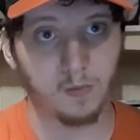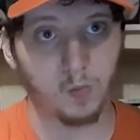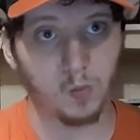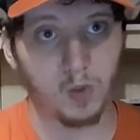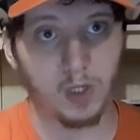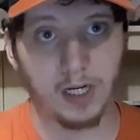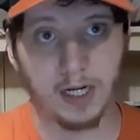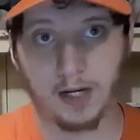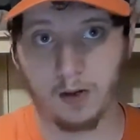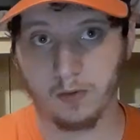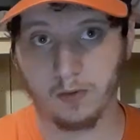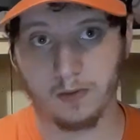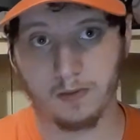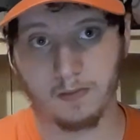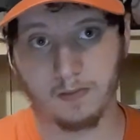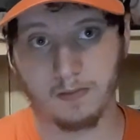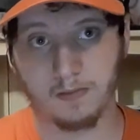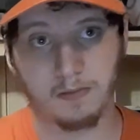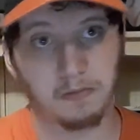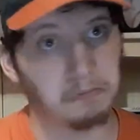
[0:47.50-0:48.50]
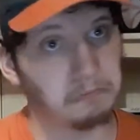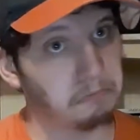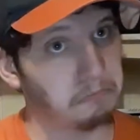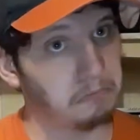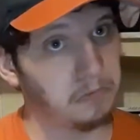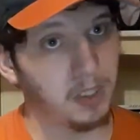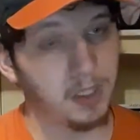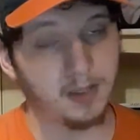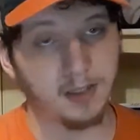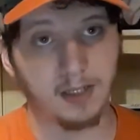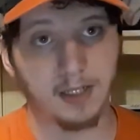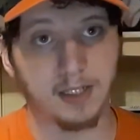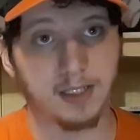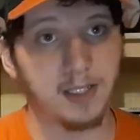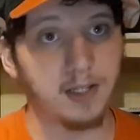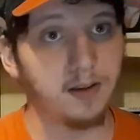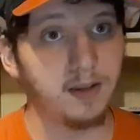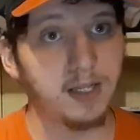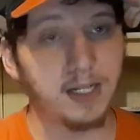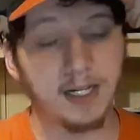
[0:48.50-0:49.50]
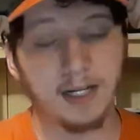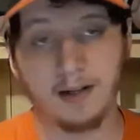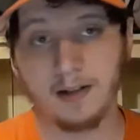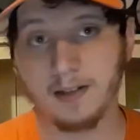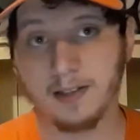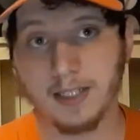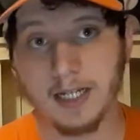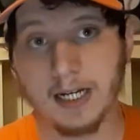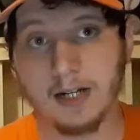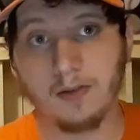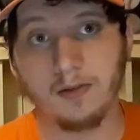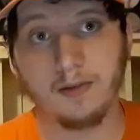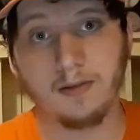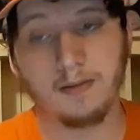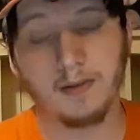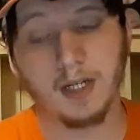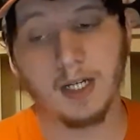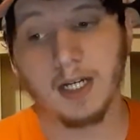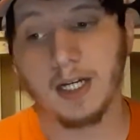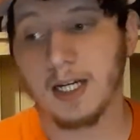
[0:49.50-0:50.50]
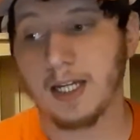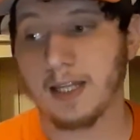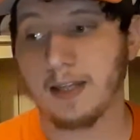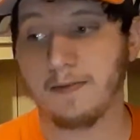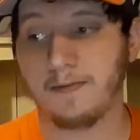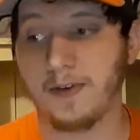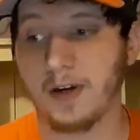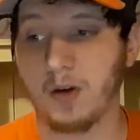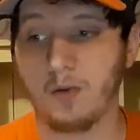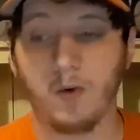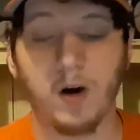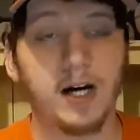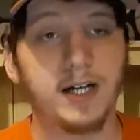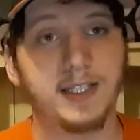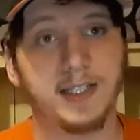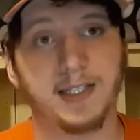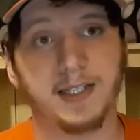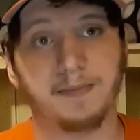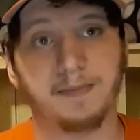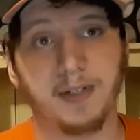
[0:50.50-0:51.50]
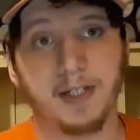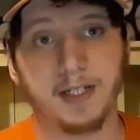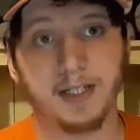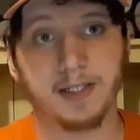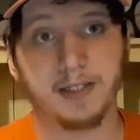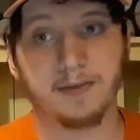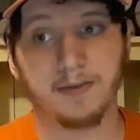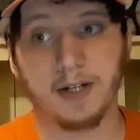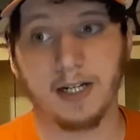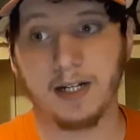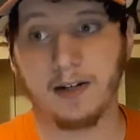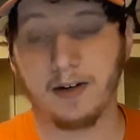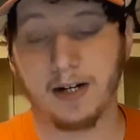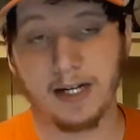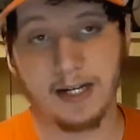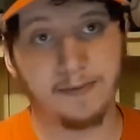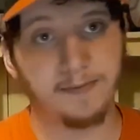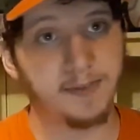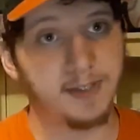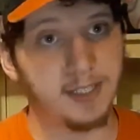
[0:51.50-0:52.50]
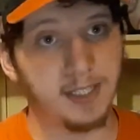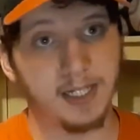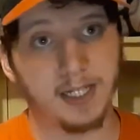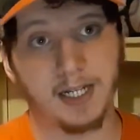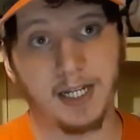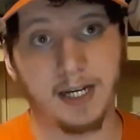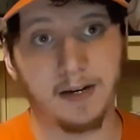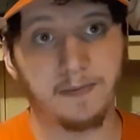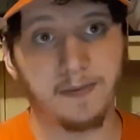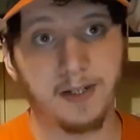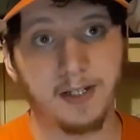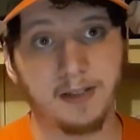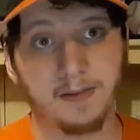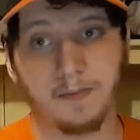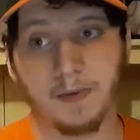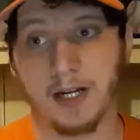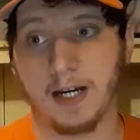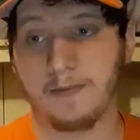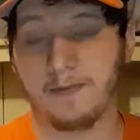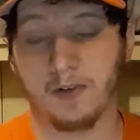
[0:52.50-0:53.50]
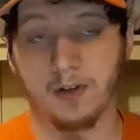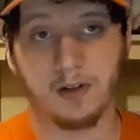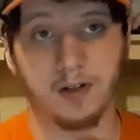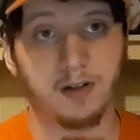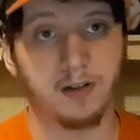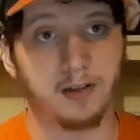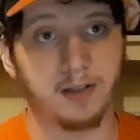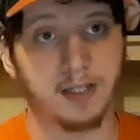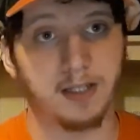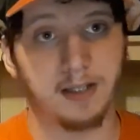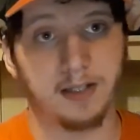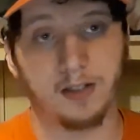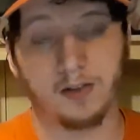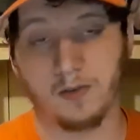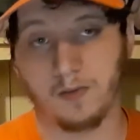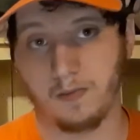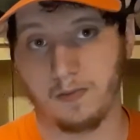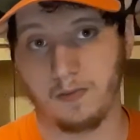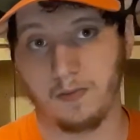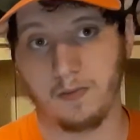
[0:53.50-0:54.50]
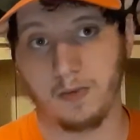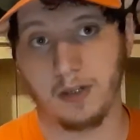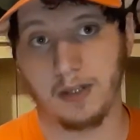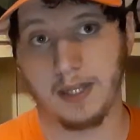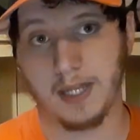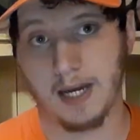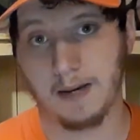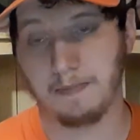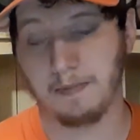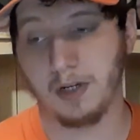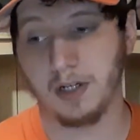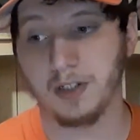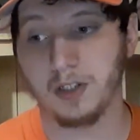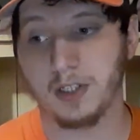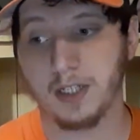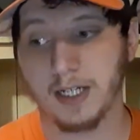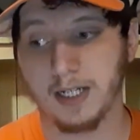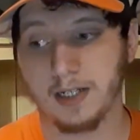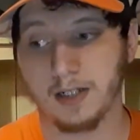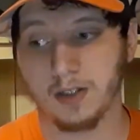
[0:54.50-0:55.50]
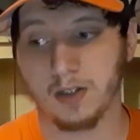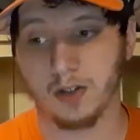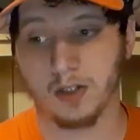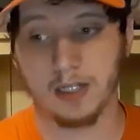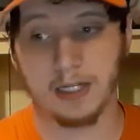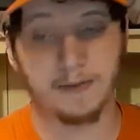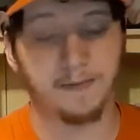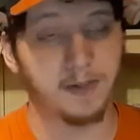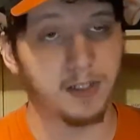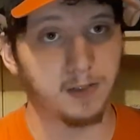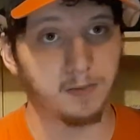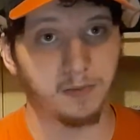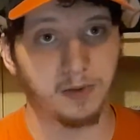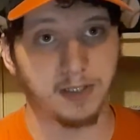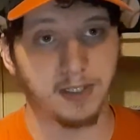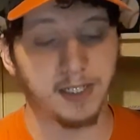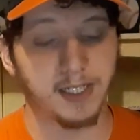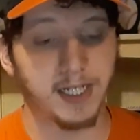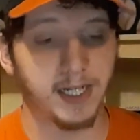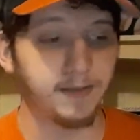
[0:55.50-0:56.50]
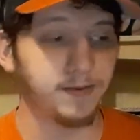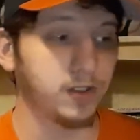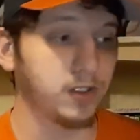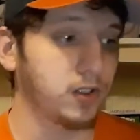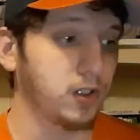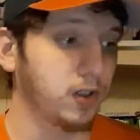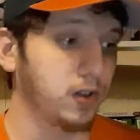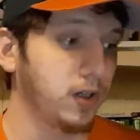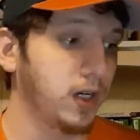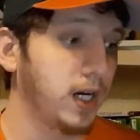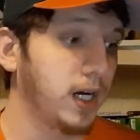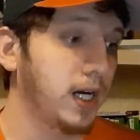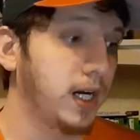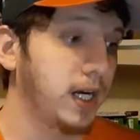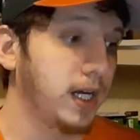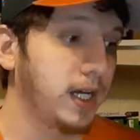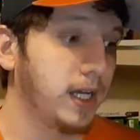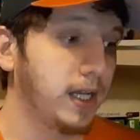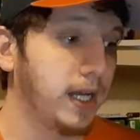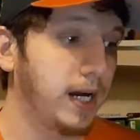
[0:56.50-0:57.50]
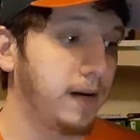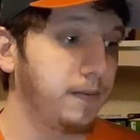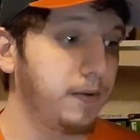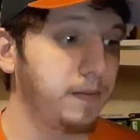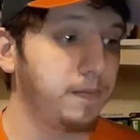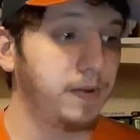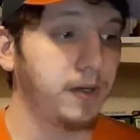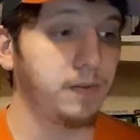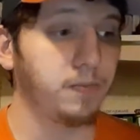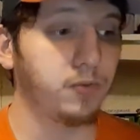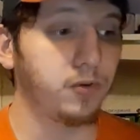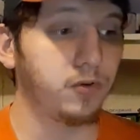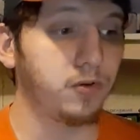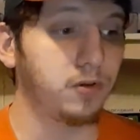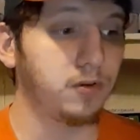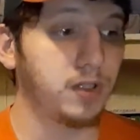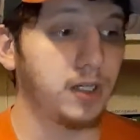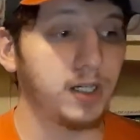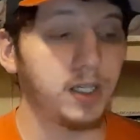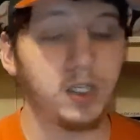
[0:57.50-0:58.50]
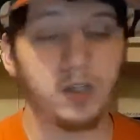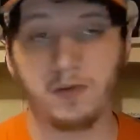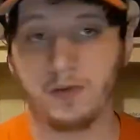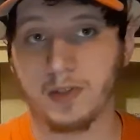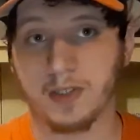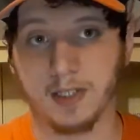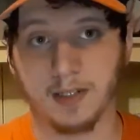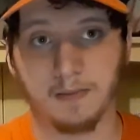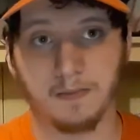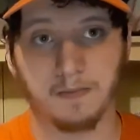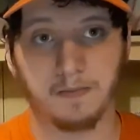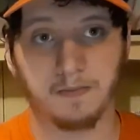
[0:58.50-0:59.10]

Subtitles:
then I will nothing. Until then, honestly, I'll defend Watson because right now I haven't seen any evidence, but I haven't looked into it that much yet until the evidence presented. I've just heard how many people accused him.